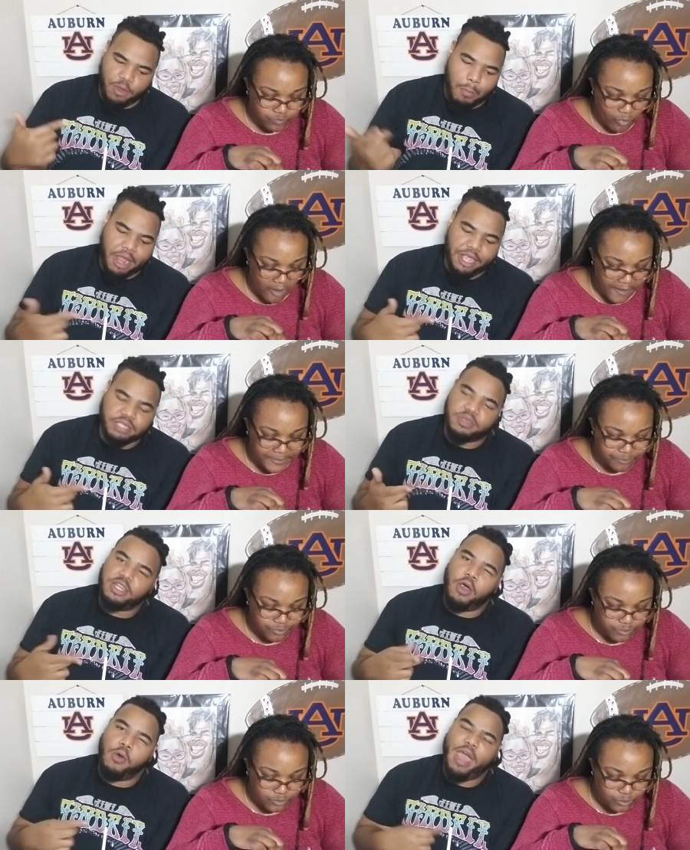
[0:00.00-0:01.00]
Speaker 1: Bring some good
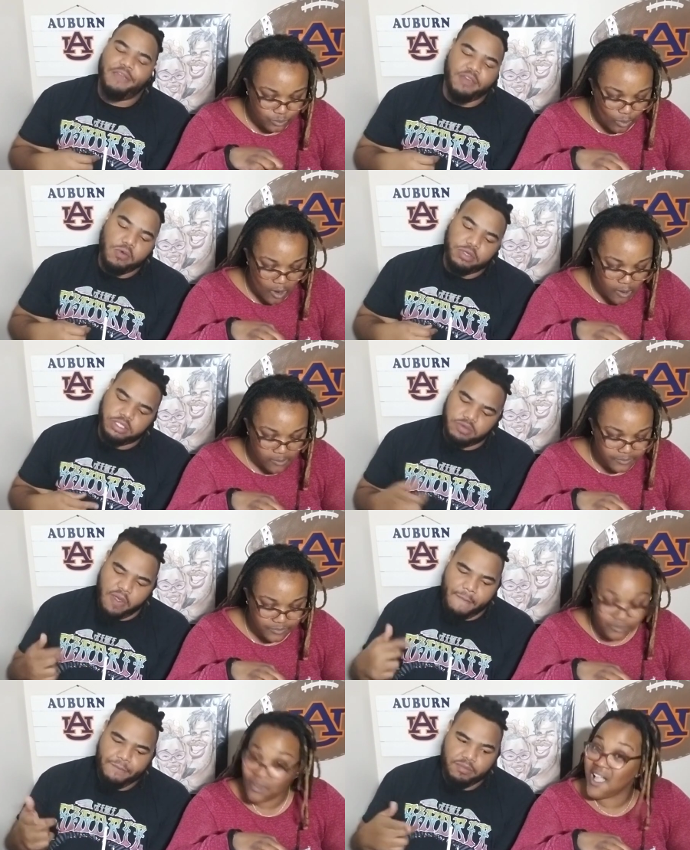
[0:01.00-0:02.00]
old white folks.
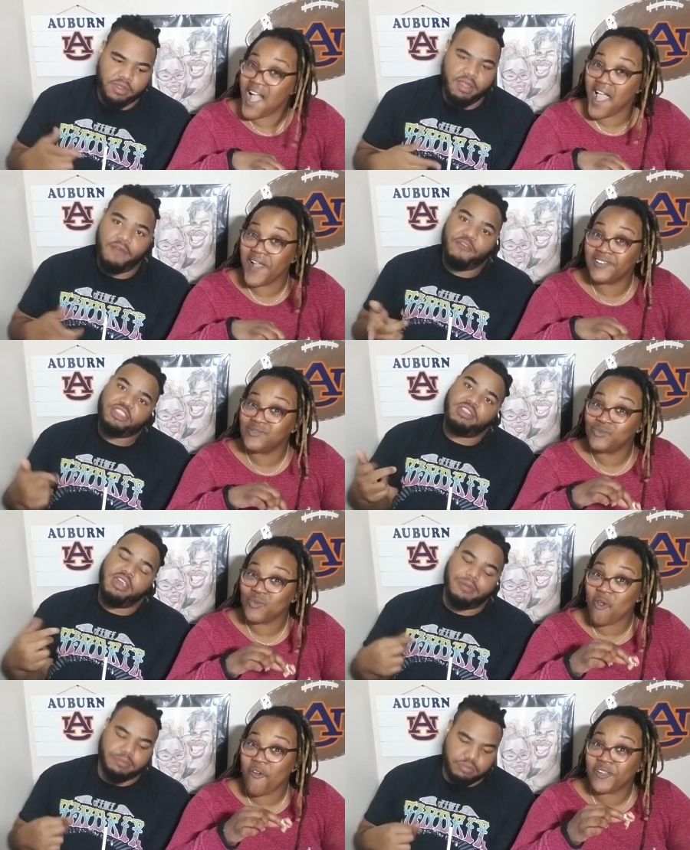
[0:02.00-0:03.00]
They'll fix it
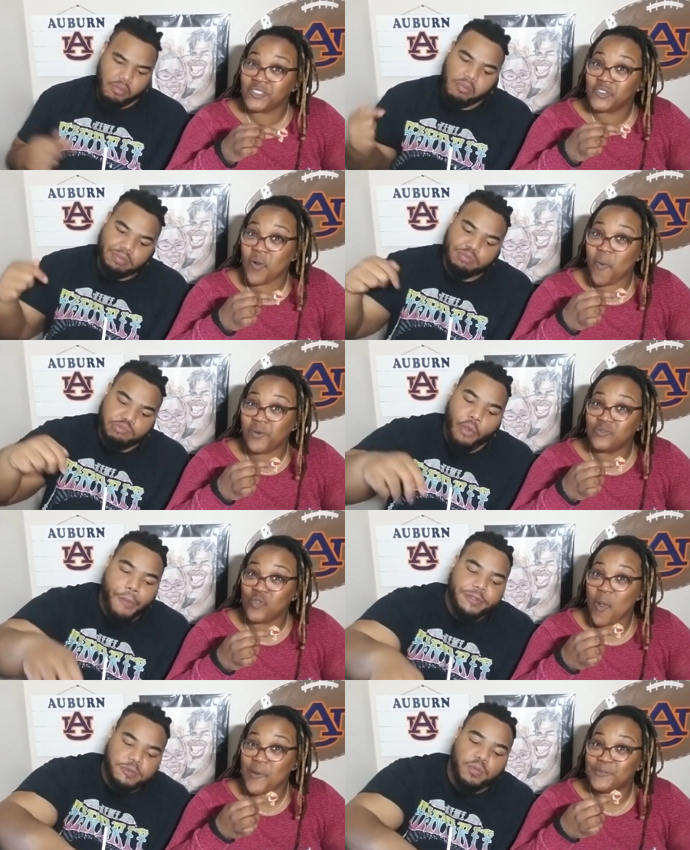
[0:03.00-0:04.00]
up.
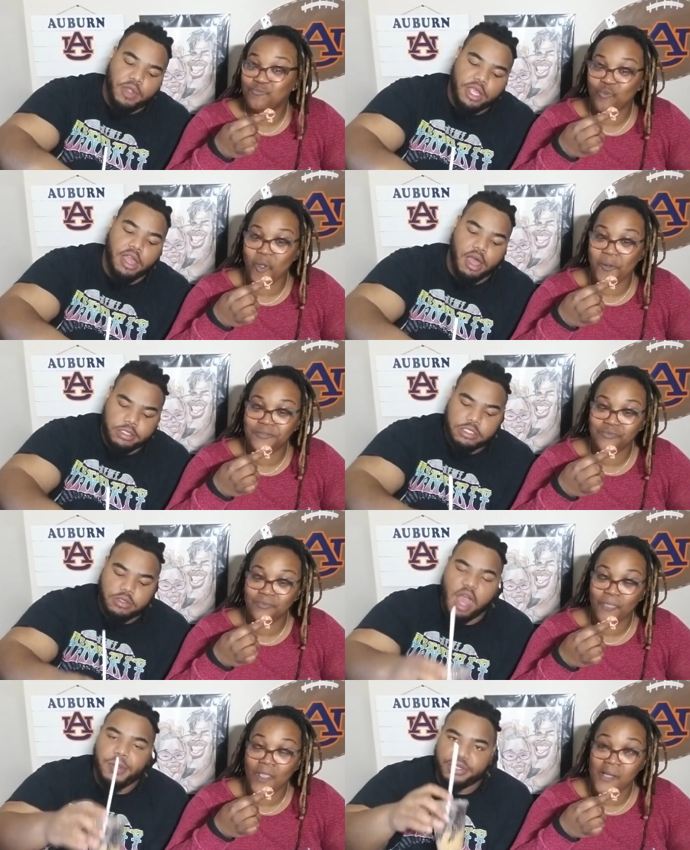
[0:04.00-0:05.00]
Yeah,
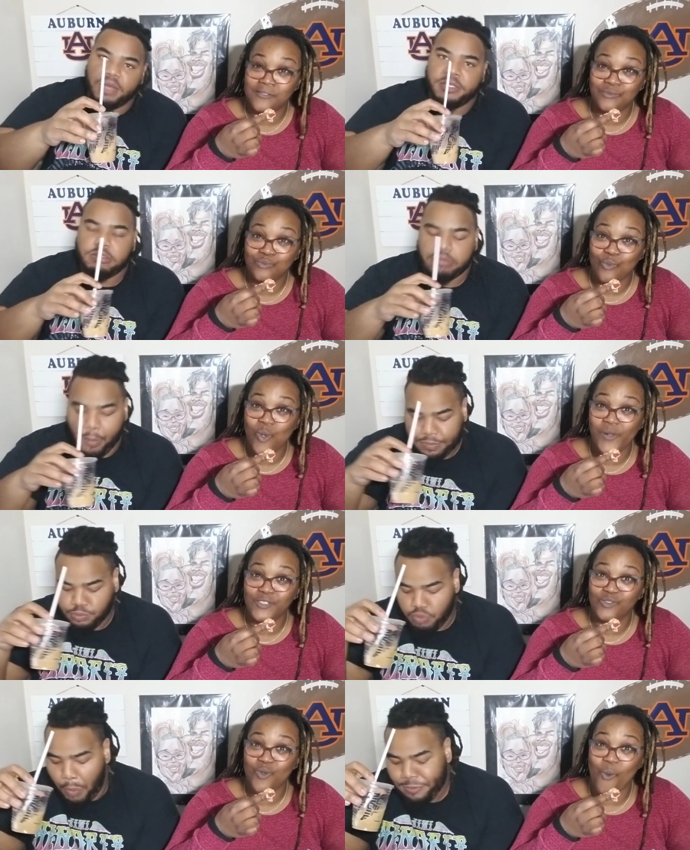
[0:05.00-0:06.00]
y'all be jumping.
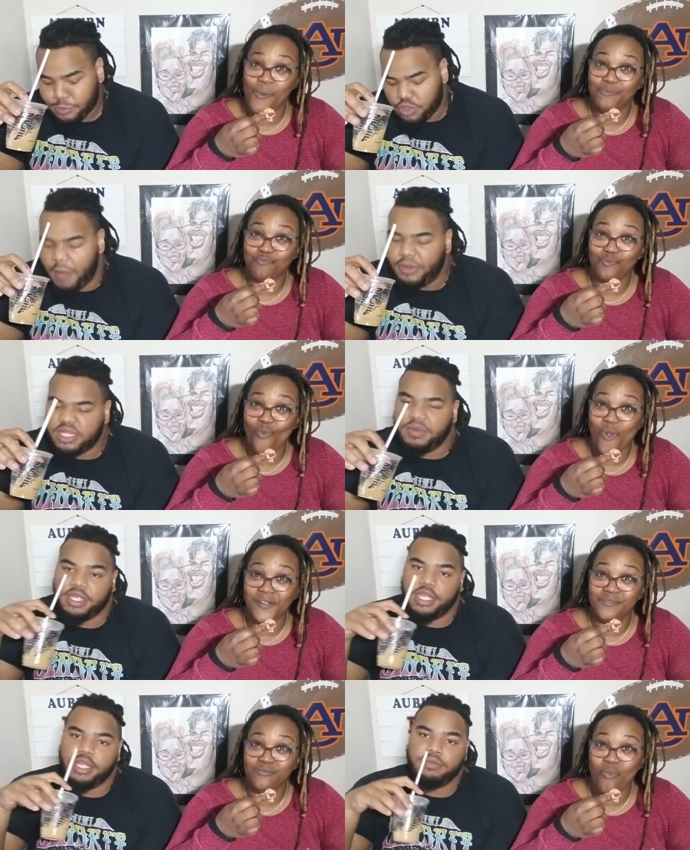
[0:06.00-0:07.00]
Y'all be jumping
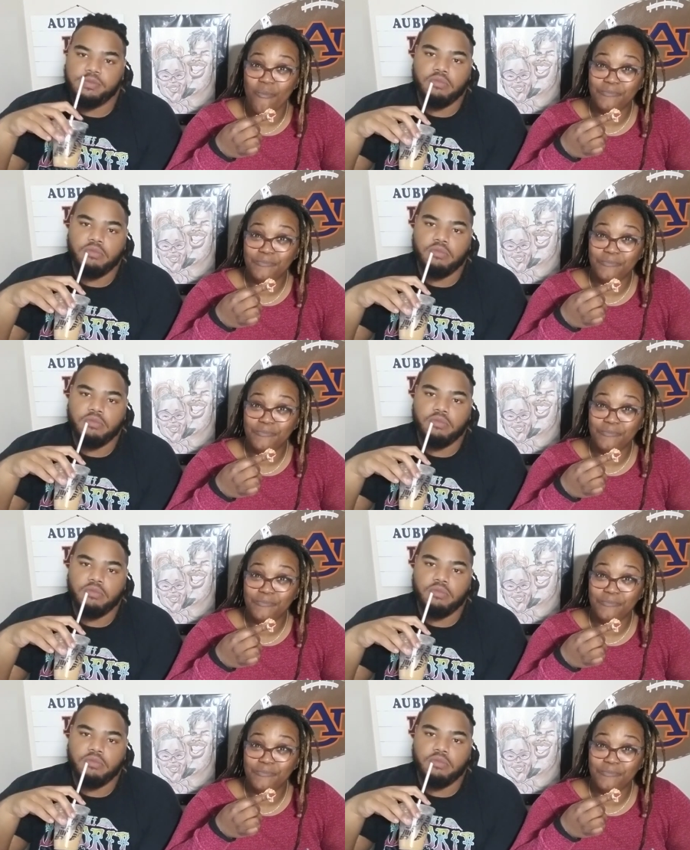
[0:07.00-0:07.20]
again.